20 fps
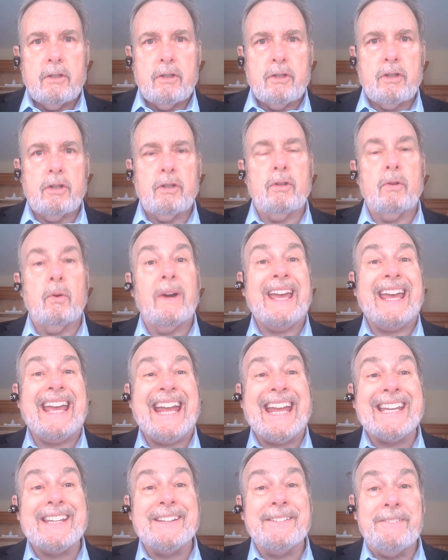to
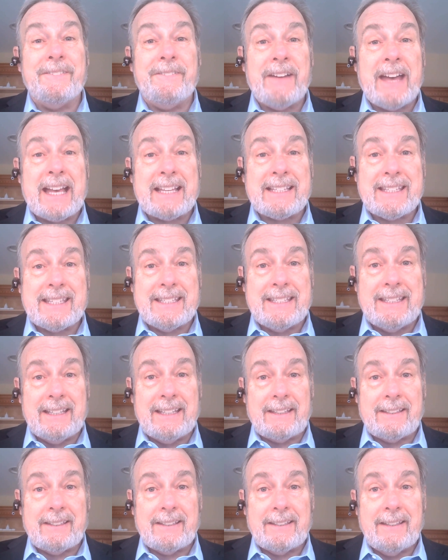invest
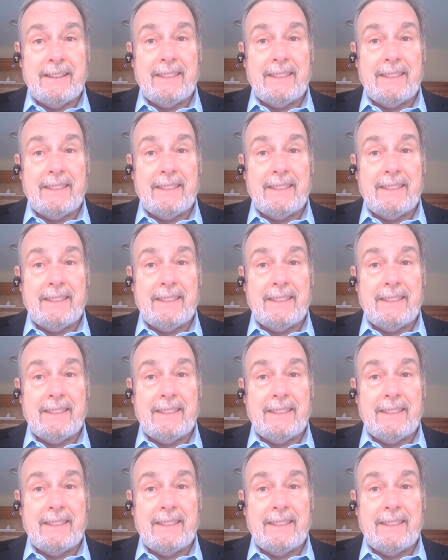it.